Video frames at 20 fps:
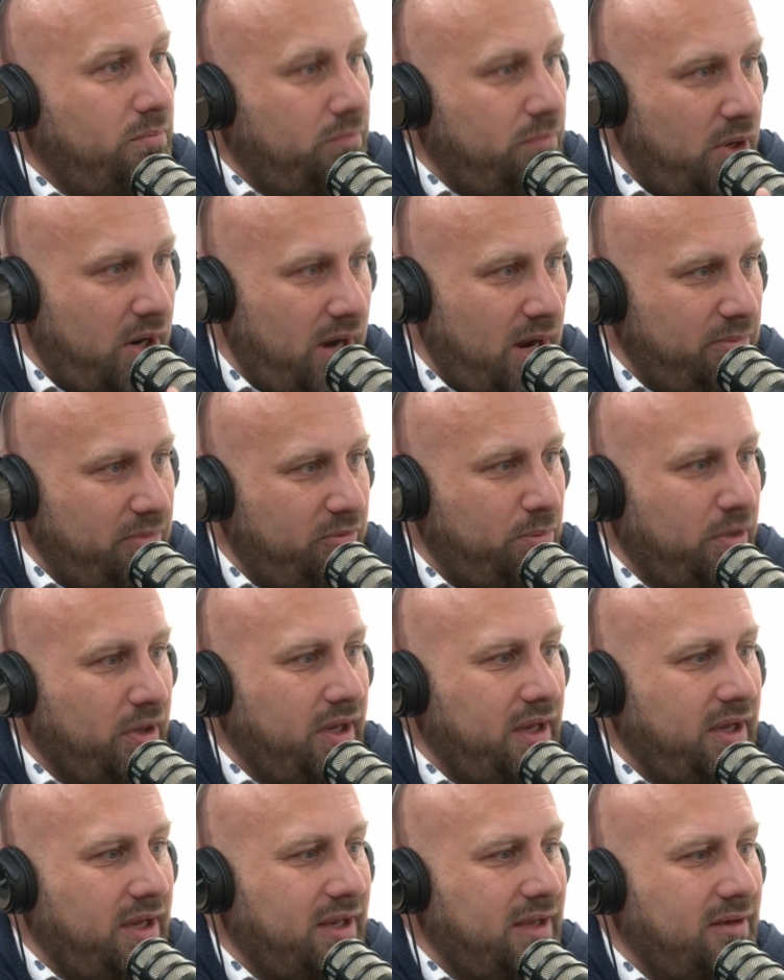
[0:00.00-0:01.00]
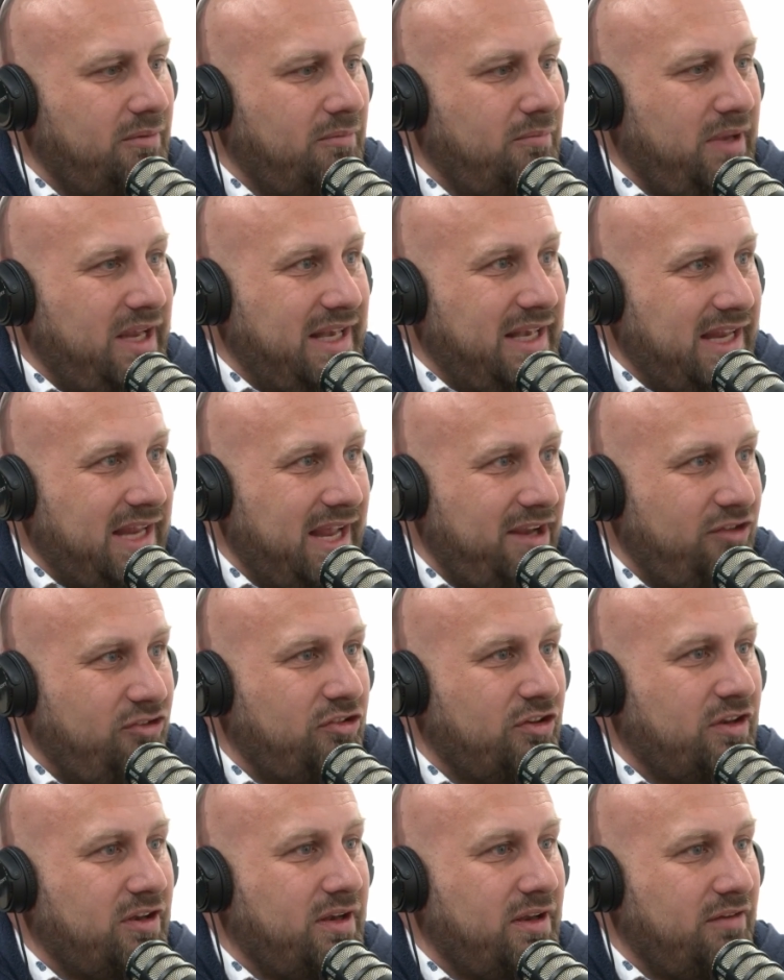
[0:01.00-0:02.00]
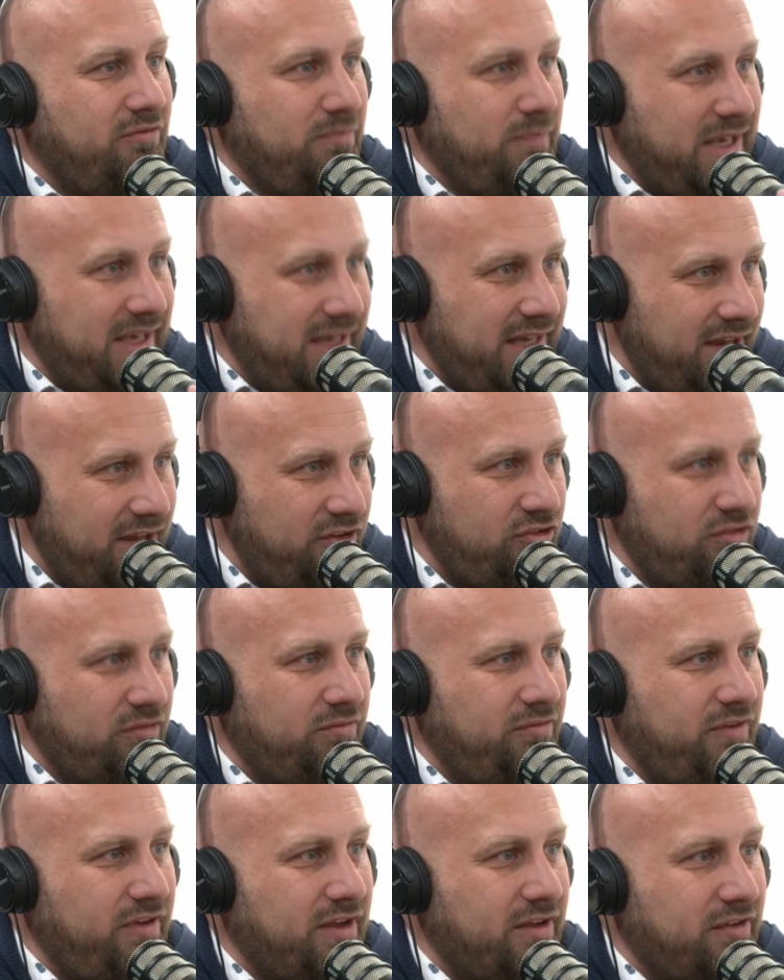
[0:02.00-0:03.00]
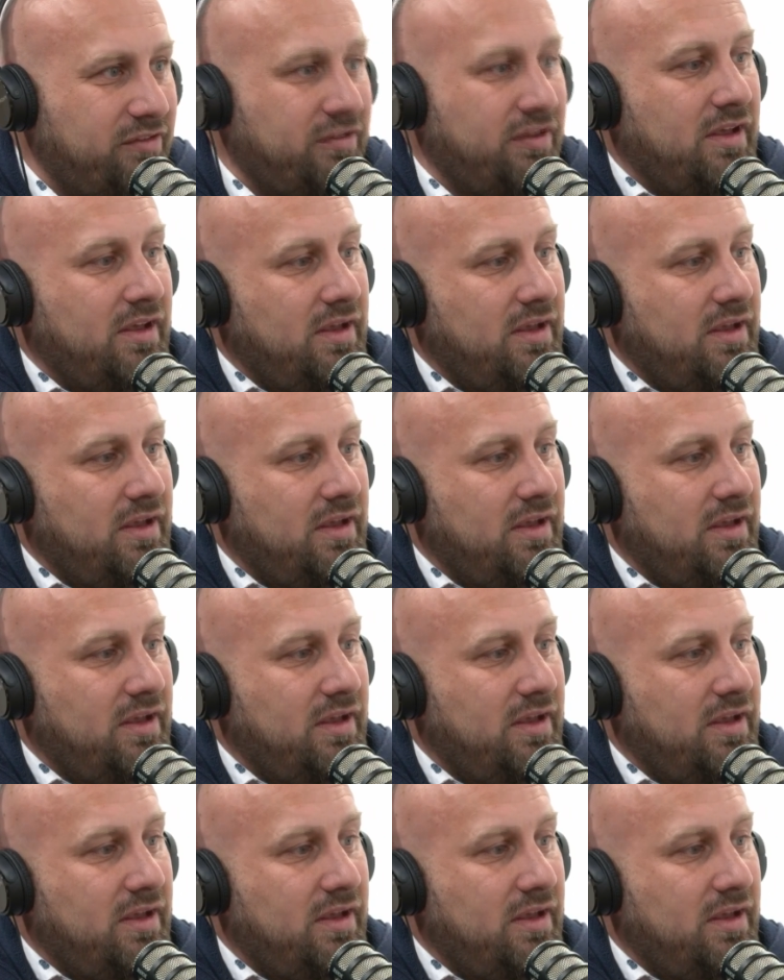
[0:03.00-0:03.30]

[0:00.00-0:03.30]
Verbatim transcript: perhaps bringing in mediation if mediation fails,